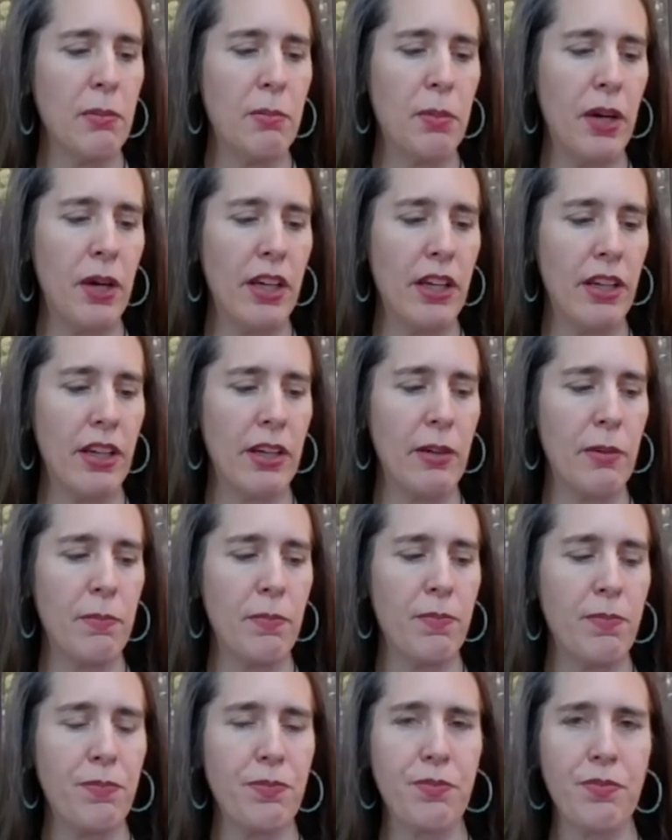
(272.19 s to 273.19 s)
But
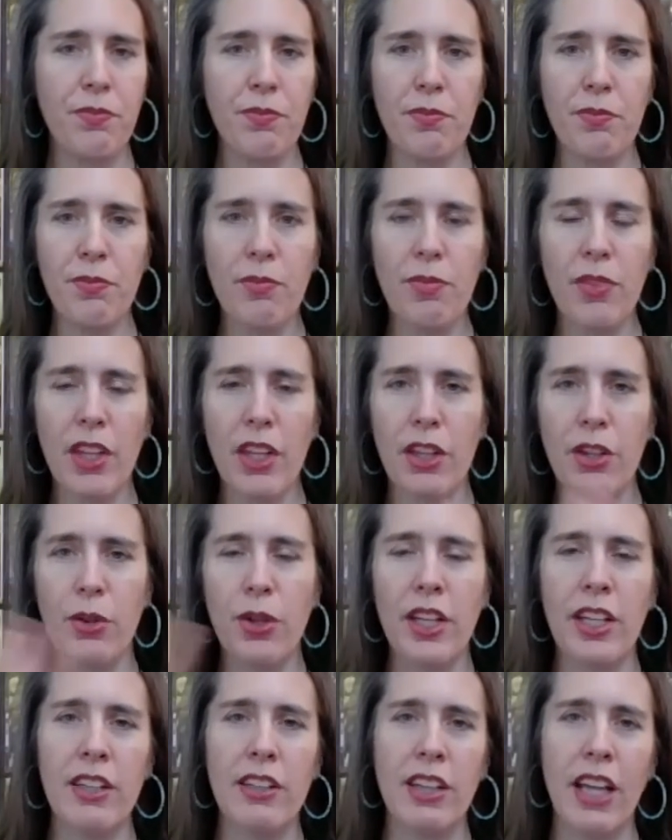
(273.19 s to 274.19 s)
you
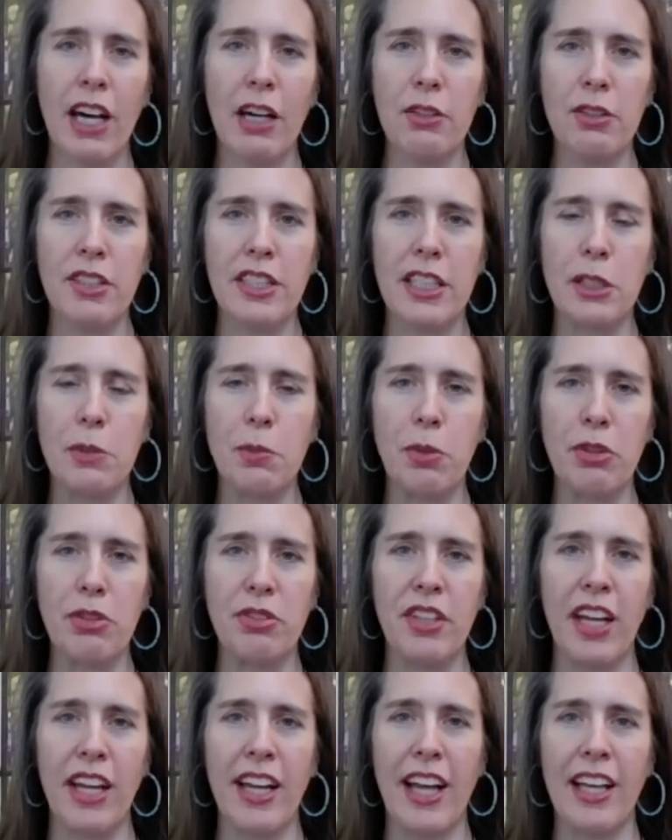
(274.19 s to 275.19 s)
can allow
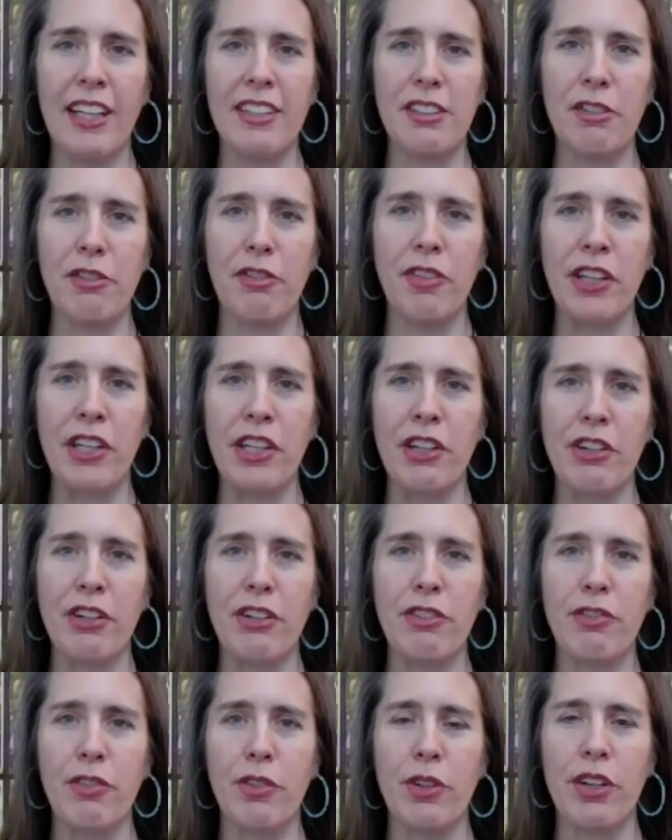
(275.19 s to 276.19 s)
6% as a
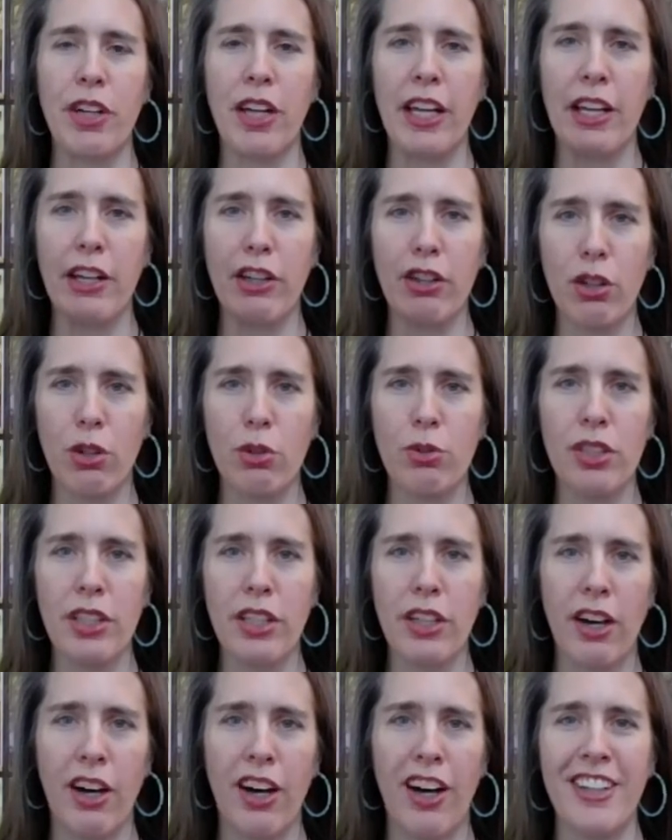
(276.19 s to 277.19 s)
figure for a
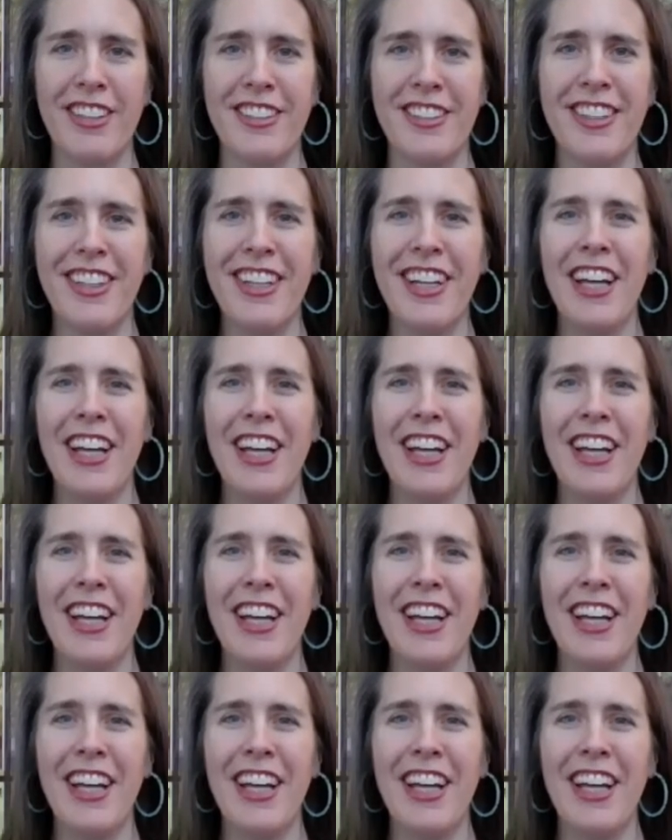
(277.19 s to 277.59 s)
closing cost